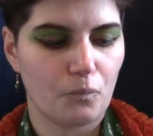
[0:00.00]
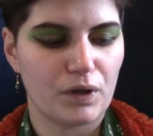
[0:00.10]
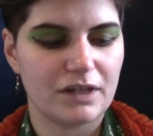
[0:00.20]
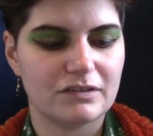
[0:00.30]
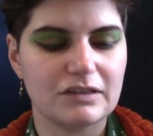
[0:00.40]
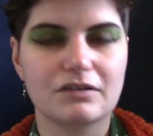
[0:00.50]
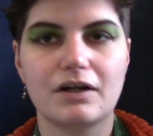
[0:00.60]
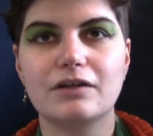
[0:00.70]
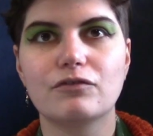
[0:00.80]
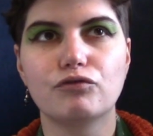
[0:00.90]
with this
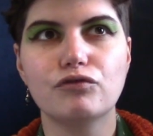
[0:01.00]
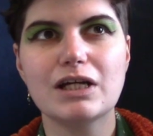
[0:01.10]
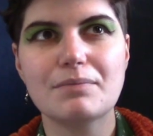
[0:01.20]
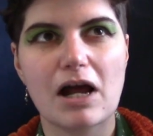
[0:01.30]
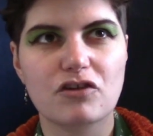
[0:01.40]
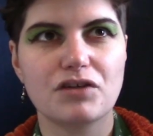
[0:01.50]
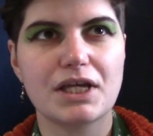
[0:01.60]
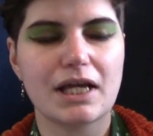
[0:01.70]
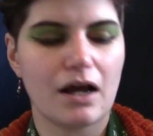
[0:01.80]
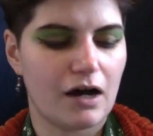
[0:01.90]
kind of
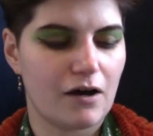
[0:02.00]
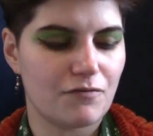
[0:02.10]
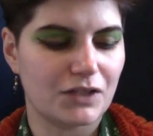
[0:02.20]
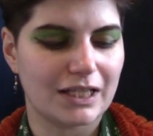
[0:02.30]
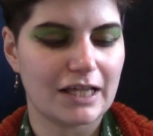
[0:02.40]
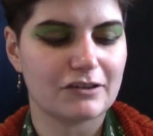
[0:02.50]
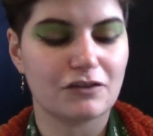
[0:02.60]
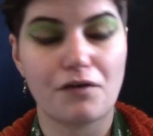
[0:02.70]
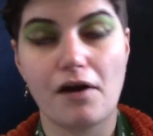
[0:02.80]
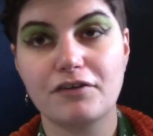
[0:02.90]
reimagining of the classic
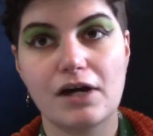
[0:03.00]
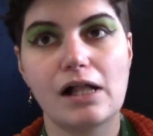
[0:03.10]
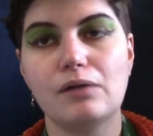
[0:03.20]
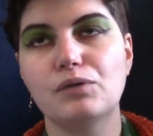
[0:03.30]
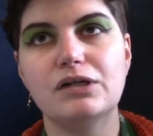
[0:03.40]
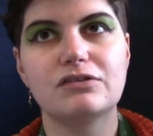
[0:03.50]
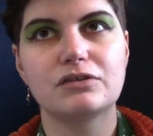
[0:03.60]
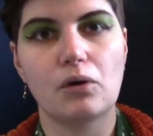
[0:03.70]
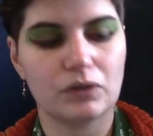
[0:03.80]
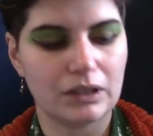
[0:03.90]
fairy tale,
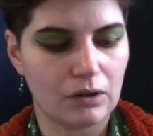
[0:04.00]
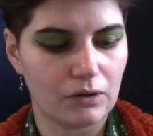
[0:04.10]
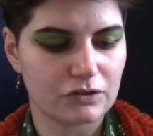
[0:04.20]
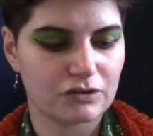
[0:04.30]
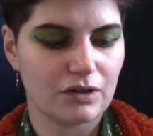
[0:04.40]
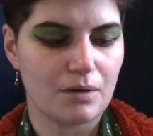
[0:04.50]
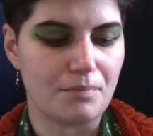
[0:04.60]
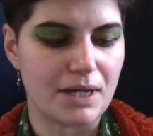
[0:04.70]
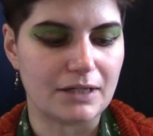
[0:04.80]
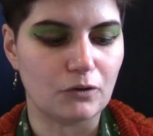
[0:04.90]
with Goldilocks
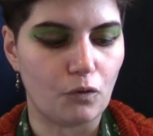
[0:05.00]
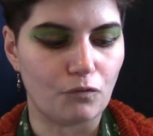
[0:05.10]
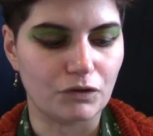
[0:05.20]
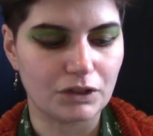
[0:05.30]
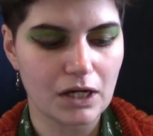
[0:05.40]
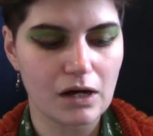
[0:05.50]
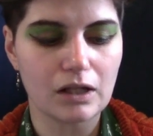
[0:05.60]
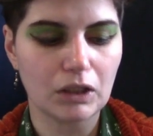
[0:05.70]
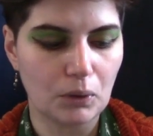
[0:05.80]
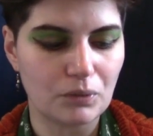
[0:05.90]
being an orphan
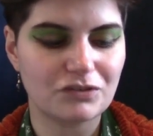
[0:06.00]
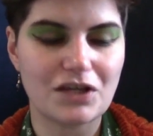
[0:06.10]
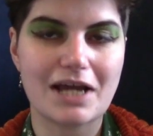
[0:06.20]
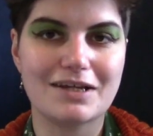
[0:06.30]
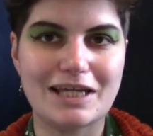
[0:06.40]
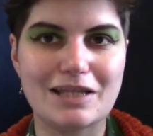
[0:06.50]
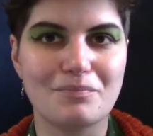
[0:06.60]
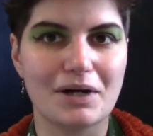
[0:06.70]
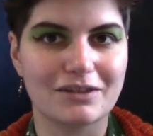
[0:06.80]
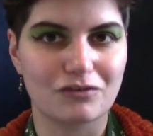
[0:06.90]
girl who is taken in
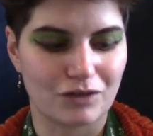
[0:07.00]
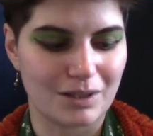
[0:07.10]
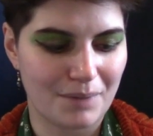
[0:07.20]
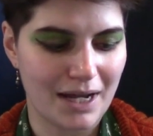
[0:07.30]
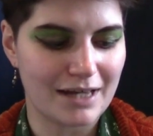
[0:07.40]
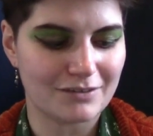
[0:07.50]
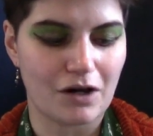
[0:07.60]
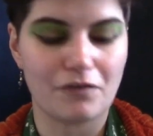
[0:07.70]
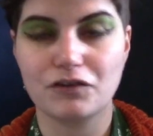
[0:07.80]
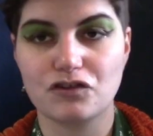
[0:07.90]
by the 3 Bears
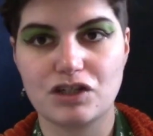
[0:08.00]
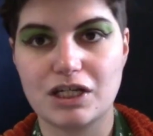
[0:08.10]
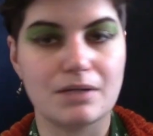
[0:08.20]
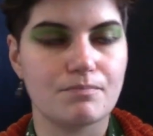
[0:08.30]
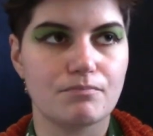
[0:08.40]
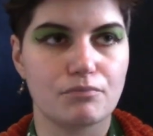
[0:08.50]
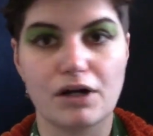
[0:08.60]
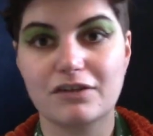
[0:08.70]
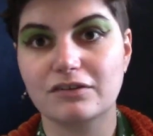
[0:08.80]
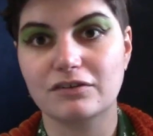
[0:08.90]
after she
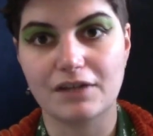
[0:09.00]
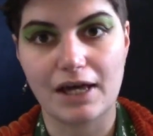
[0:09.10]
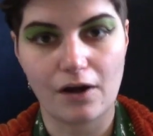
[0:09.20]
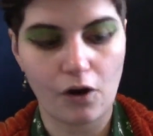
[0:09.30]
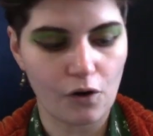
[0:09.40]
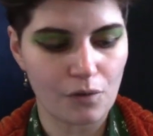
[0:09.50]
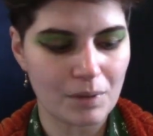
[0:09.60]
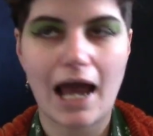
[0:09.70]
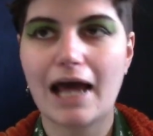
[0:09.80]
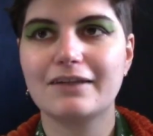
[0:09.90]
breaks into their
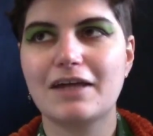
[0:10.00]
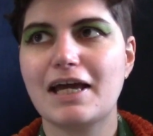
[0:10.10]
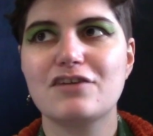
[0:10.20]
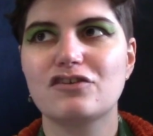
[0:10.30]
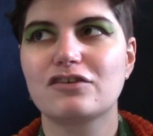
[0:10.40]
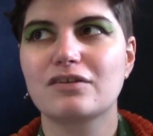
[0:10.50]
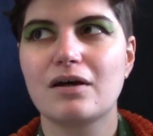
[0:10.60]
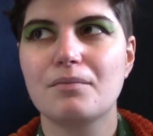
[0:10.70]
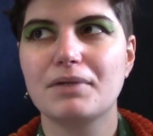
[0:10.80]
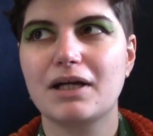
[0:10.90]
home, and they just
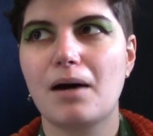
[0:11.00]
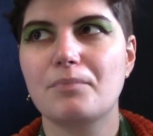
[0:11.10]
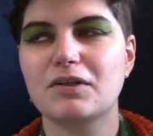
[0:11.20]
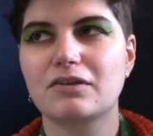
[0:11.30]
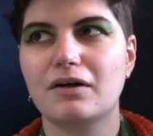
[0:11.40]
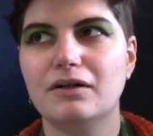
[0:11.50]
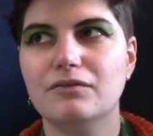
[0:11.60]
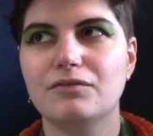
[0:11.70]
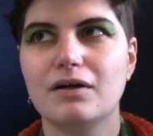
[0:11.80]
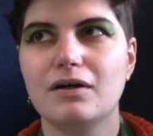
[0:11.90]
become this kind of